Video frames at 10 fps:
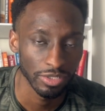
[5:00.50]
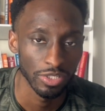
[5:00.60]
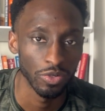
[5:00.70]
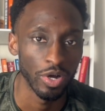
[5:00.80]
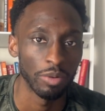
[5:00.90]

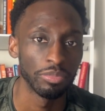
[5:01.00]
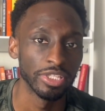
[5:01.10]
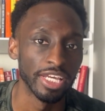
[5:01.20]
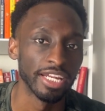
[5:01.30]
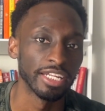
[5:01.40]
code. I'll
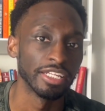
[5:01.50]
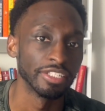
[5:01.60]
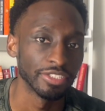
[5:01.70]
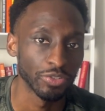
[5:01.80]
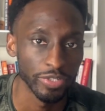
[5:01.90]
put that in the
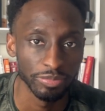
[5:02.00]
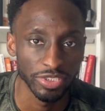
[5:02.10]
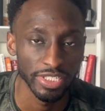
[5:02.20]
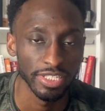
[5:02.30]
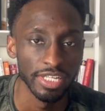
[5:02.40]

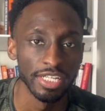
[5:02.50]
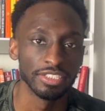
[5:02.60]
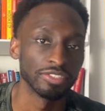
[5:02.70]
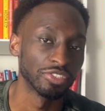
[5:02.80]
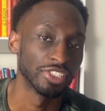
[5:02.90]
description.
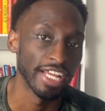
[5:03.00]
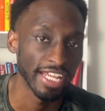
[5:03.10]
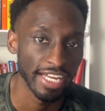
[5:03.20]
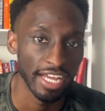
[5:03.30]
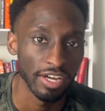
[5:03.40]
So
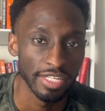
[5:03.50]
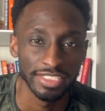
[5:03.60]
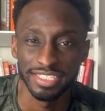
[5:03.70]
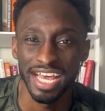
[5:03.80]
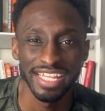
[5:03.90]
check it out.
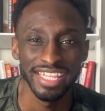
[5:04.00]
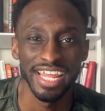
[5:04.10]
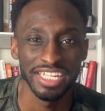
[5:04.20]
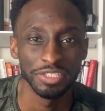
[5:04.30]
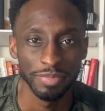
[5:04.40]
It's not that
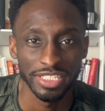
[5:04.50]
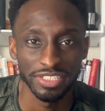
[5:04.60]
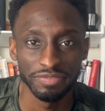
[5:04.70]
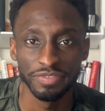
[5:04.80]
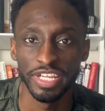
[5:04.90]

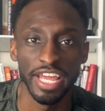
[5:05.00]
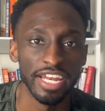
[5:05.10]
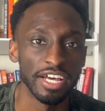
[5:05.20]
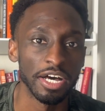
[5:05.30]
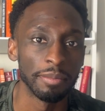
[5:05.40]
expensive. And
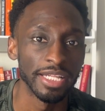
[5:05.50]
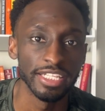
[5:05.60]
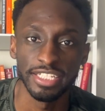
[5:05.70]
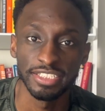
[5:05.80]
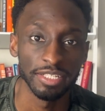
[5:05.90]
I
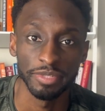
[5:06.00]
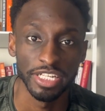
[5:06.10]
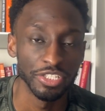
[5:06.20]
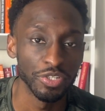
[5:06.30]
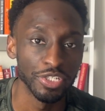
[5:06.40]
think it's something that
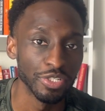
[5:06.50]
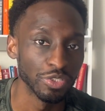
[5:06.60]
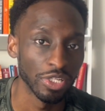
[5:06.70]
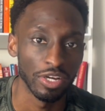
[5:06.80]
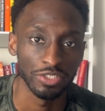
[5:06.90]
you can
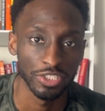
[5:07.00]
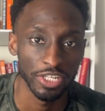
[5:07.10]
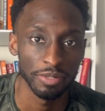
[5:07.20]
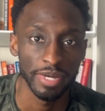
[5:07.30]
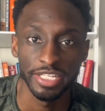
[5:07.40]
use long
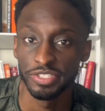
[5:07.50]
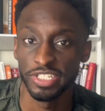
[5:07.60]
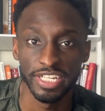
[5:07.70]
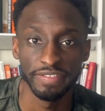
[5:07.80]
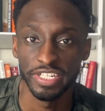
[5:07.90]
term. I use
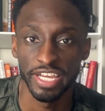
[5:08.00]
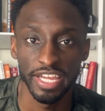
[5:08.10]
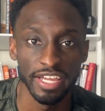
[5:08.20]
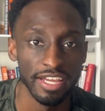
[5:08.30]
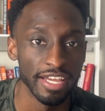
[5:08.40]
it every
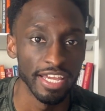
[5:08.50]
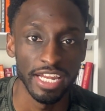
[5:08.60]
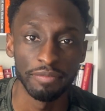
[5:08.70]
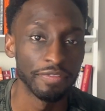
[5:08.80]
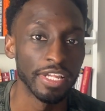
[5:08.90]
day and
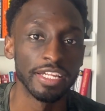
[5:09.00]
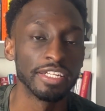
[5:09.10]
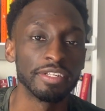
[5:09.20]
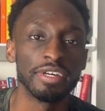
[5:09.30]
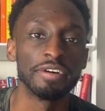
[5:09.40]
I'm feeling
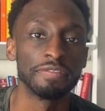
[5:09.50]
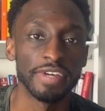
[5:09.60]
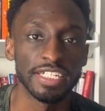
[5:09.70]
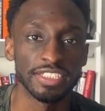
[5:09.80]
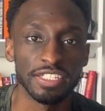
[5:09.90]
the
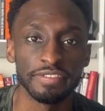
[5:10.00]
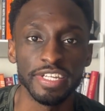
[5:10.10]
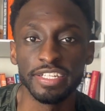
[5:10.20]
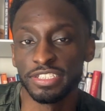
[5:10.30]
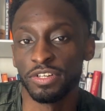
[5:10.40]
effects of
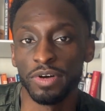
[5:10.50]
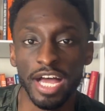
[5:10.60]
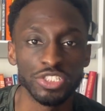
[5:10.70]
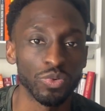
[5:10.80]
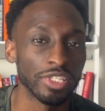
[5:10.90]
it. So
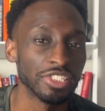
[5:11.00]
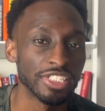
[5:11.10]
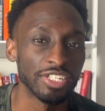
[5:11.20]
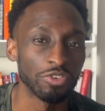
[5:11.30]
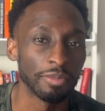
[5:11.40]
I just wanted to
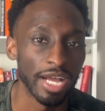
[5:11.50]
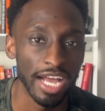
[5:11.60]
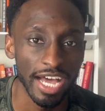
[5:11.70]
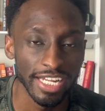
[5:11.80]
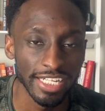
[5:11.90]
share with my
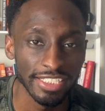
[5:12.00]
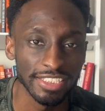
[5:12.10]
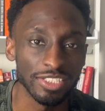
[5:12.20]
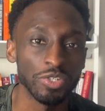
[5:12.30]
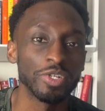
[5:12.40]
audience.
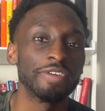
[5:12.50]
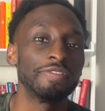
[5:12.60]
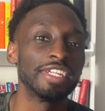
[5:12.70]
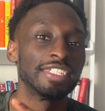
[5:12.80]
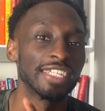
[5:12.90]
So
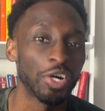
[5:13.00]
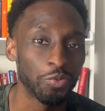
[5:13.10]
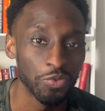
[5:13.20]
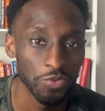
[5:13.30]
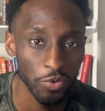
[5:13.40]
if it is
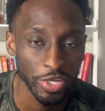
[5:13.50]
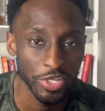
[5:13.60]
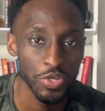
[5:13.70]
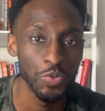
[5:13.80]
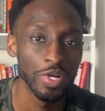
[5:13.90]
helpful for
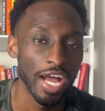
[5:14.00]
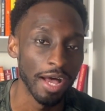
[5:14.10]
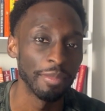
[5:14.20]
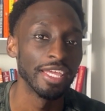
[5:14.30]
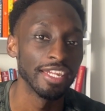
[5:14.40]
you,
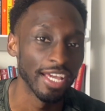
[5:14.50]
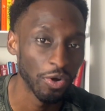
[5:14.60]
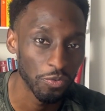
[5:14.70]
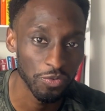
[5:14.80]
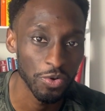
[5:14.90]
comment
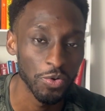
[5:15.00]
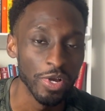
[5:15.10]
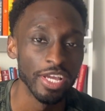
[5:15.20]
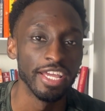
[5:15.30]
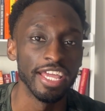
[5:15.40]
helpful
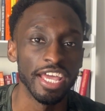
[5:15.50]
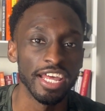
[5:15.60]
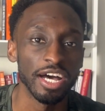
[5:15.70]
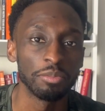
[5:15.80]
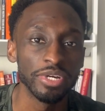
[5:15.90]

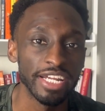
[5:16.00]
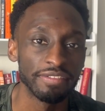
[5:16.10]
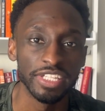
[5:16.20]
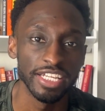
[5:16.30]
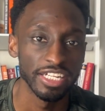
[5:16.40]
and I'll put
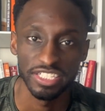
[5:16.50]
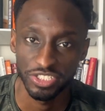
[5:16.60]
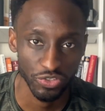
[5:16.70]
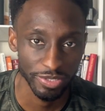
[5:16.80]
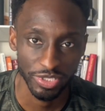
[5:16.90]
everything in the
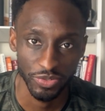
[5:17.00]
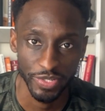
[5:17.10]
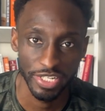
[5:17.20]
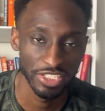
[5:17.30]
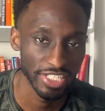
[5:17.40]
description.
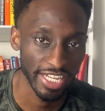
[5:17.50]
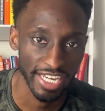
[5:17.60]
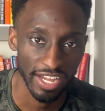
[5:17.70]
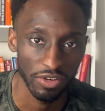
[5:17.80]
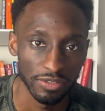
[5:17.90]
You can check it
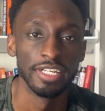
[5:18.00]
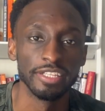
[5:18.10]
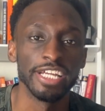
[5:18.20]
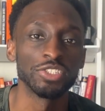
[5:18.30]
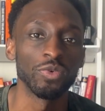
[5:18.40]
out.
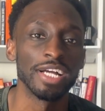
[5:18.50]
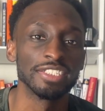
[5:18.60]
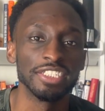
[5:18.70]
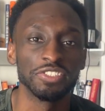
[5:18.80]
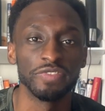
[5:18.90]
Thanks for
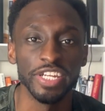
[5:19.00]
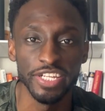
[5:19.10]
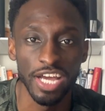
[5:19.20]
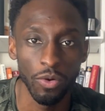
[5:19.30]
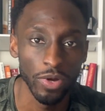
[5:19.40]
watching this
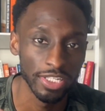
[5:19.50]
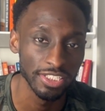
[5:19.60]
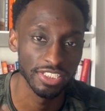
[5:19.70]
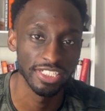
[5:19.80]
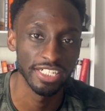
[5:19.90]
video. I wanted to
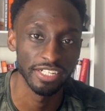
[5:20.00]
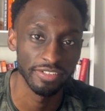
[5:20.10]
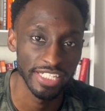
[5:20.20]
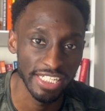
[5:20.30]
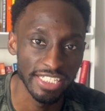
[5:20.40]
share
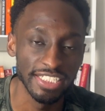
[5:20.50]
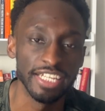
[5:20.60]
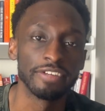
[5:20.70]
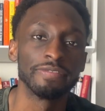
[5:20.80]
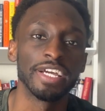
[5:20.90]
an easy
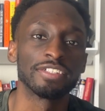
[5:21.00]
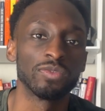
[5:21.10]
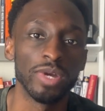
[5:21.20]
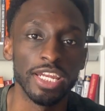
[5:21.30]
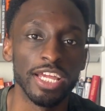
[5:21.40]
and effective
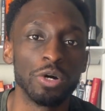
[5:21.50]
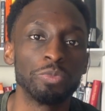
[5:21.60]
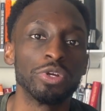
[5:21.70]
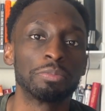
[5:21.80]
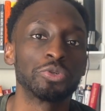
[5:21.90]
way to help
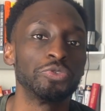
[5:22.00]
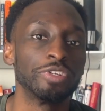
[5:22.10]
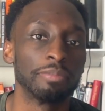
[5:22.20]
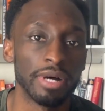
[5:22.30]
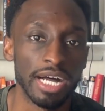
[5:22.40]
you improve
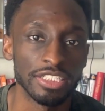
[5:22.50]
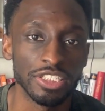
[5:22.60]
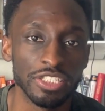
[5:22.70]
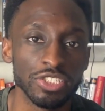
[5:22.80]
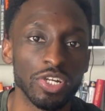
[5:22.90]
your
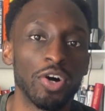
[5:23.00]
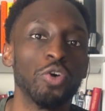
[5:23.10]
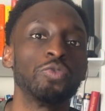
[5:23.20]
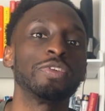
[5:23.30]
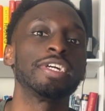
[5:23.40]
posture. So
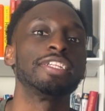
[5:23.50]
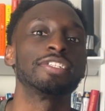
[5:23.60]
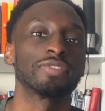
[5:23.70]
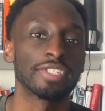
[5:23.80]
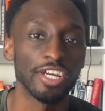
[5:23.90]
hopefully
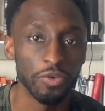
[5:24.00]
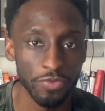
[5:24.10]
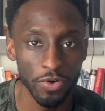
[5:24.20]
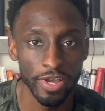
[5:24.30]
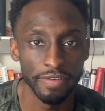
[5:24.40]
this was
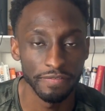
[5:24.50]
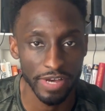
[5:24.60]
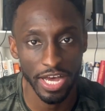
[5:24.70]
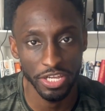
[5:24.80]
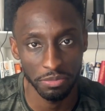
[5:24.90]
helpful and
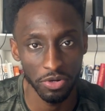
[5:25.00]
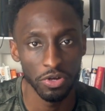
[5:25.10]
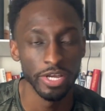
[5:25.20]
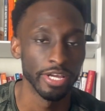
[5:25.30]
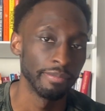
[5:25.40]

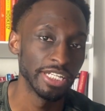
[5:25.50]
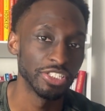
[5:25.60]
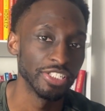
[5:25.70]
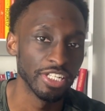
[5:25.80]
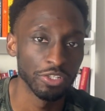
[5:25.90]
valuable. Make
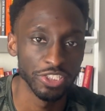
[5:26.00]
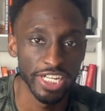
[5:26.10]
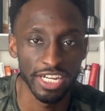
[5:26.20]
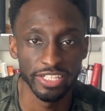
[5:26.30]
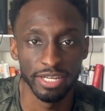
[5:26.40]
sure you go
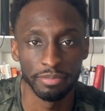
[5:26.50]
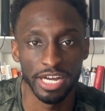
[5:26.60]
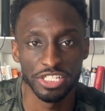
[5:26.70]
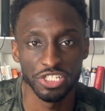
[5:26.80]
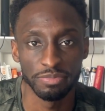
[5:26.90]
check out that
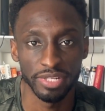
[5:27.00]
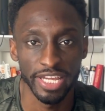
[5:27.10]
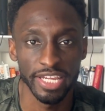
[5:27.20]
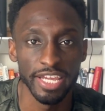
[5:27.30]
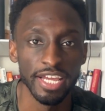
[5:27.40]
posture
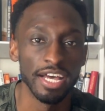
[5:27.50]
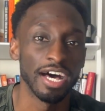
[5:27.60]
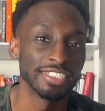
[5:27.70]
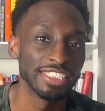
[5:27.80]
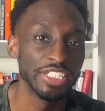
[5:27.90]
plank.
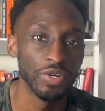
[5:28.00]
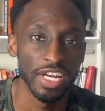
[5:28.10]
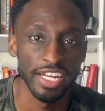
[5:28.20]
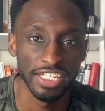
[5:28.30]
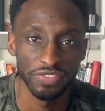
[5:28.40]
I'll see you on
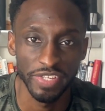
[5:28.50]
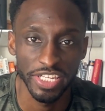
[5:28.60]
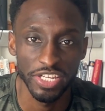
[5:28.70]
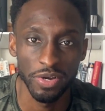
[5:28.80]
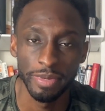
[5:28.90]
the next
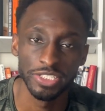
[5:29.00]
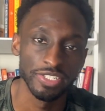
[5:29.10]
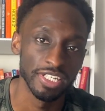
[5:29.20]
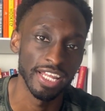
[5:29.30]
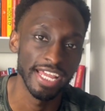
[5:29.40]
video. Make
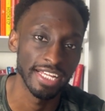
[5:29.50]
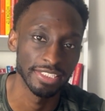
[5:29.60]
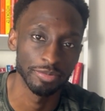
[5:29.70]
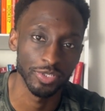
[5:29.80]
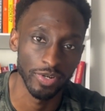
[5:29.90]
sure you like,
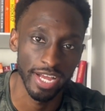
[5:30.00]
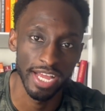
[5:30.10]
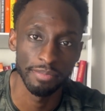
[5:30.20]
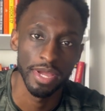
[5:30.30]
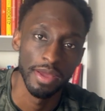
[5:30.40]
subscribe.